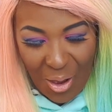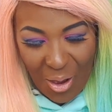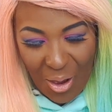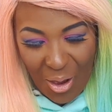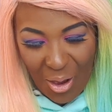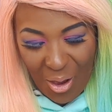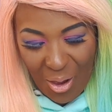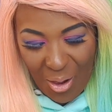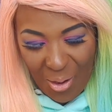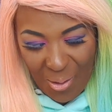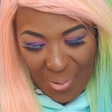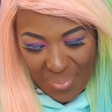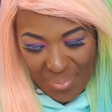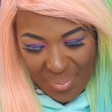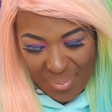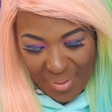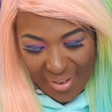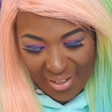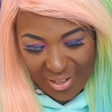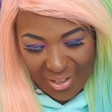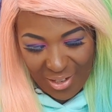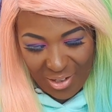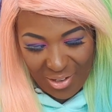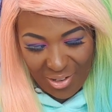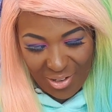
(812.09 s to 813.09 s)
Oh my
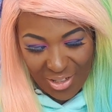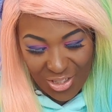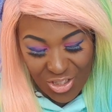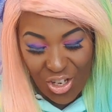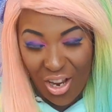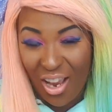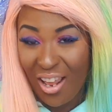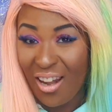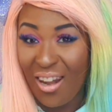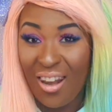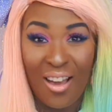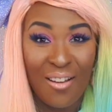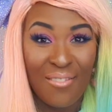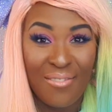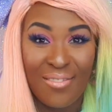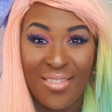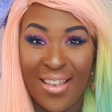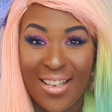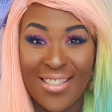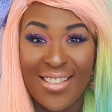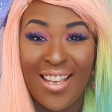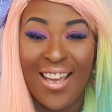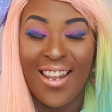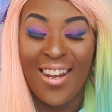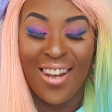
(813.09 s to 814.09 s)
gosh. I love
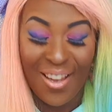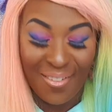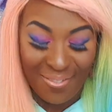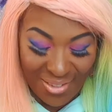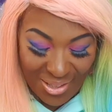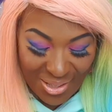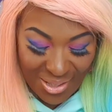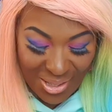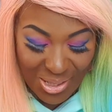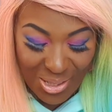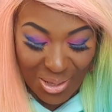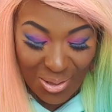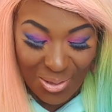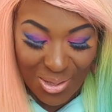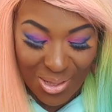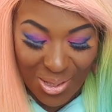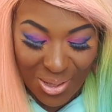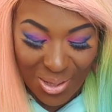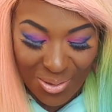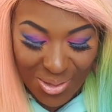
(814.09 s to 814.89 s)
this. I love this so